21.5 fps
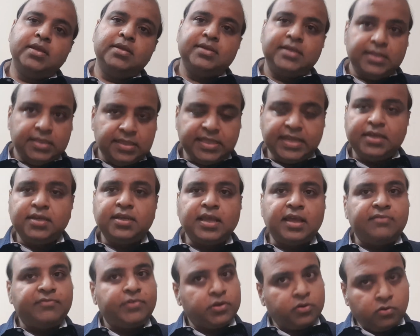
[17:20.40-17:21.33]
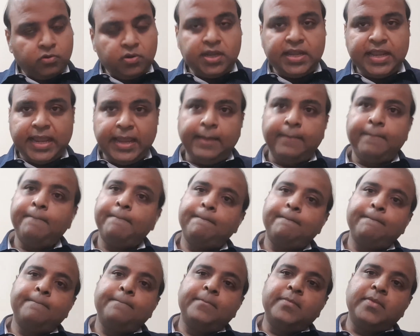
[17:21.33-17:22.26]
Till then, have a good day
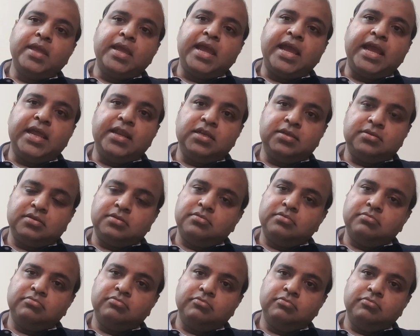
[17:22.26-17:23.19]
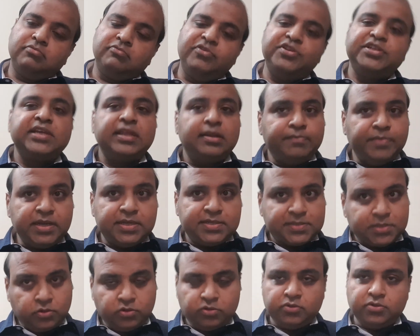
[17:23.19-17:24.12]
and we shall meet
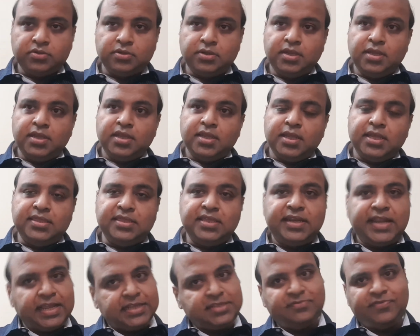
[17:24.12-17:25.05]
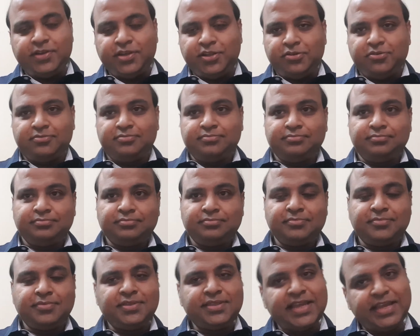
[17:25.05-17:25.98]
soon in the next video.
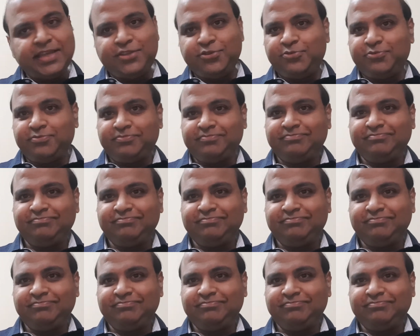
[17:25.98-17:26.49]
Thank you.